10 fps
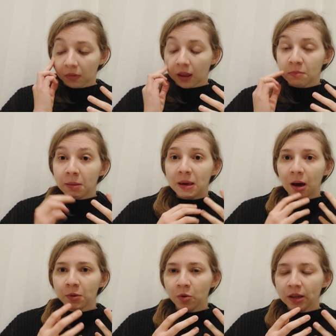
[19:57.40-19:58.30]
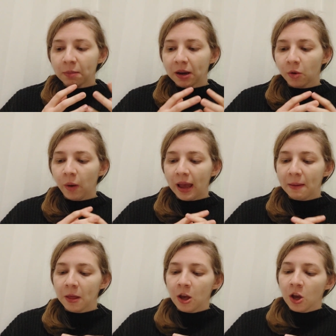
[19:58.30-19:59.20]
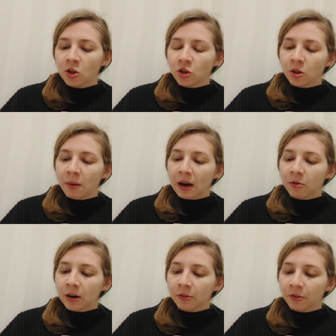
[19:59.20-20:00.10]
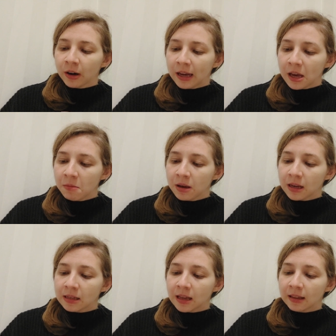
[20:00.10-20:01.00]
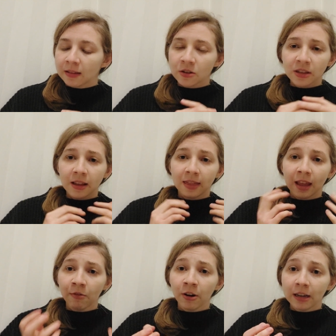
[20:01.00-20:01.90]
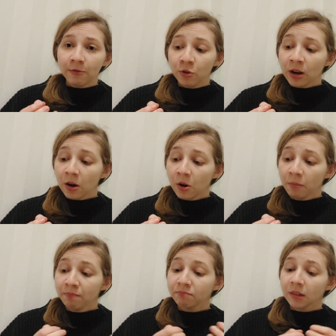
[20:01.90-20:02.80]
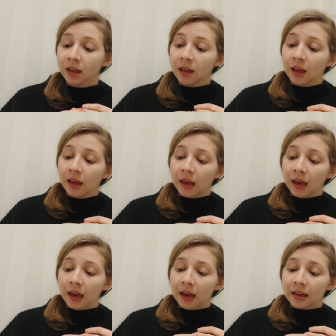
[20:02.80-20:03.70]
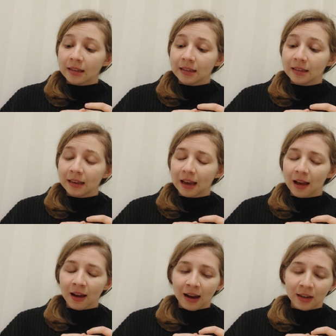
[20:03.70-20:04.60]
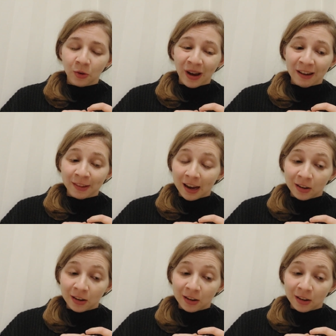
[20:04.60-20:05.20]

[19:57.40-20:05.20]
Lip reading: maybe help you in a better way. So the background for him is that there's never any food at home, and I don't have the